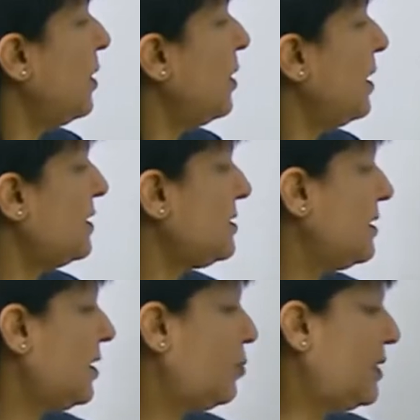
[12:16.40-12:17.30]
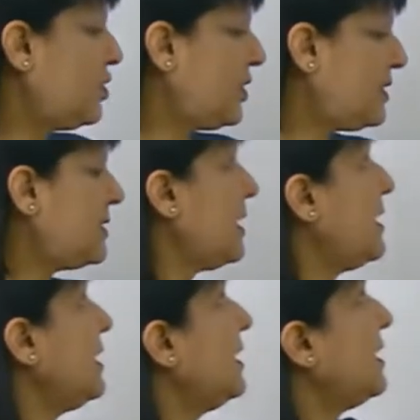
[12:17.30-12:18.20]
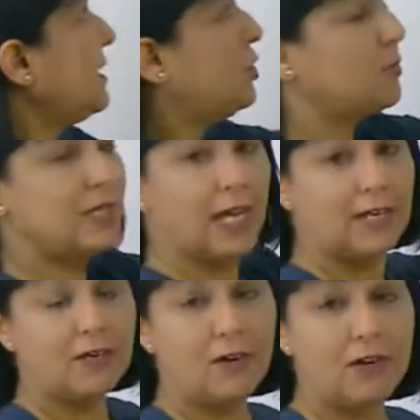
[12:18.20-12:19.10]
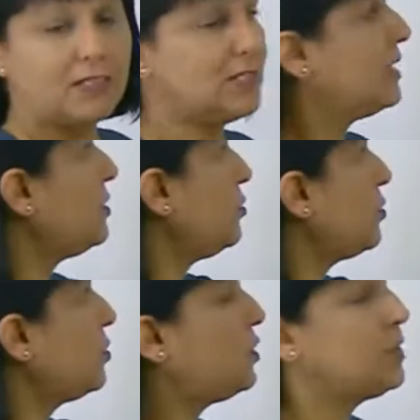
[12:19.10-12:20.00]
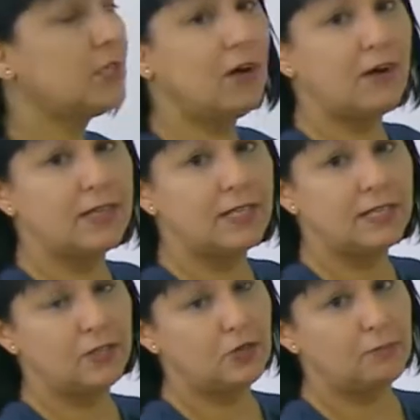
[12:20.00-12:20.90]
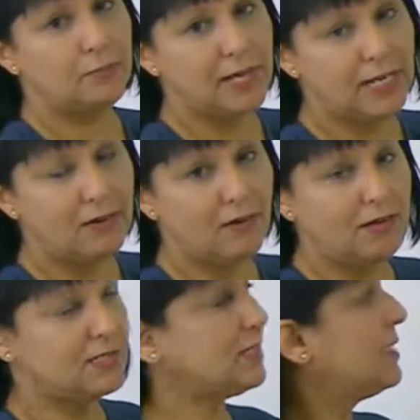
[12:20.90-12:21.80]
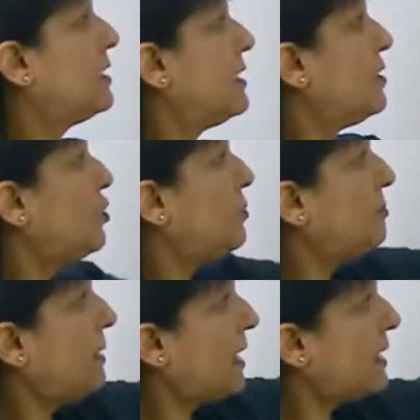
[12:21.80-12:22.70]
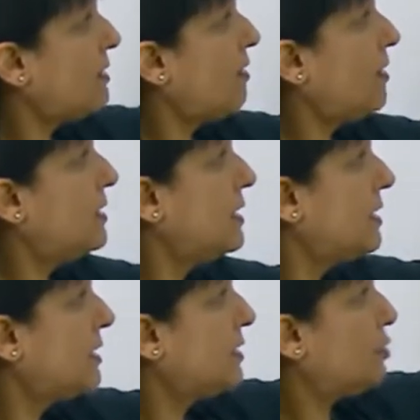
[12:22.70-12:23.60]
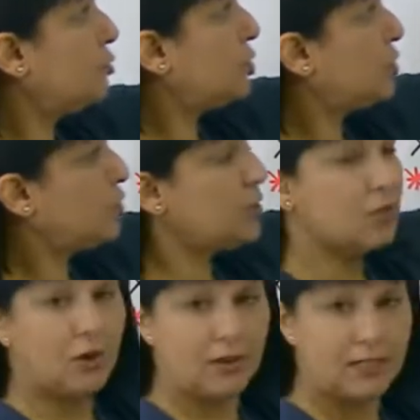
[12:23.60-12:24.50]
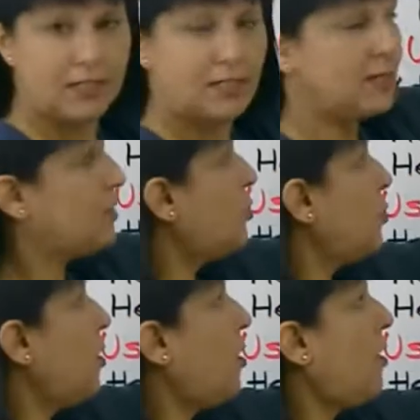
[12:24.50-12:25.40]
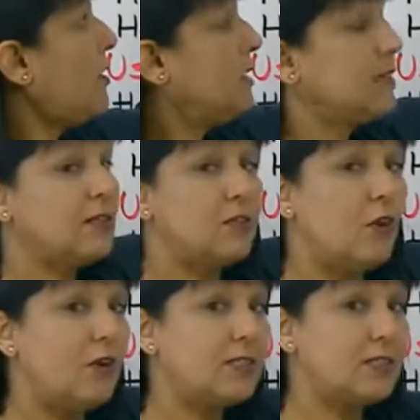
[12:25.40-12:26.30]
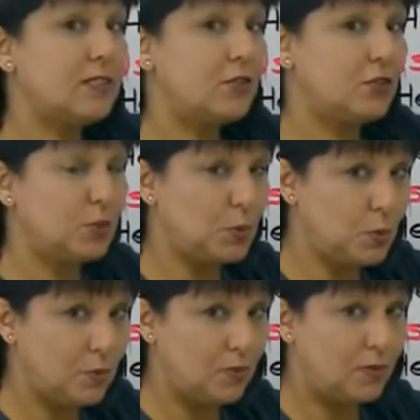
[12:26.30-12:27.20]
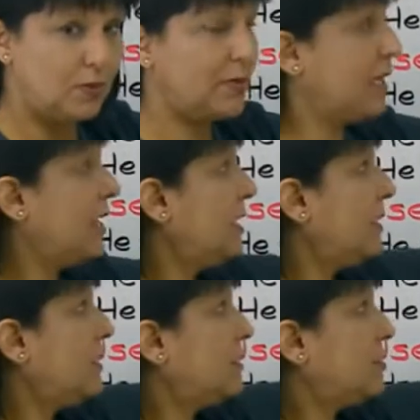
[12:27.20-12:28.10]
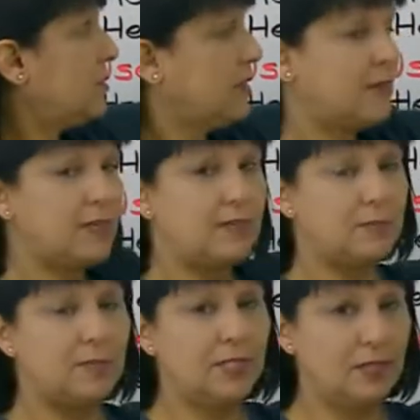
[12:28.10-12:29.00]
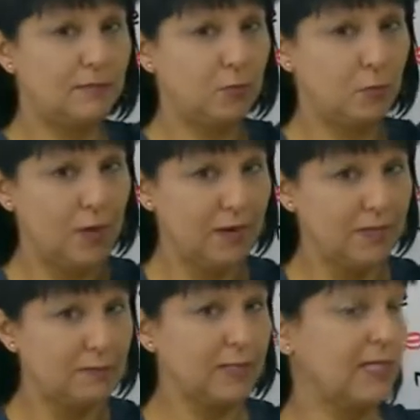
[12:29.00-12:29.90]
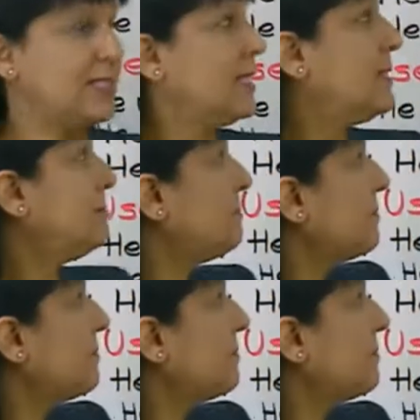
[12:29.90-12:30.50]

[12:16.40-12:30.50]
Once we just say, you cannot, you could not, you may not, you might not, you should not, you ought not to. Okay, so there you have to be careful where to place it.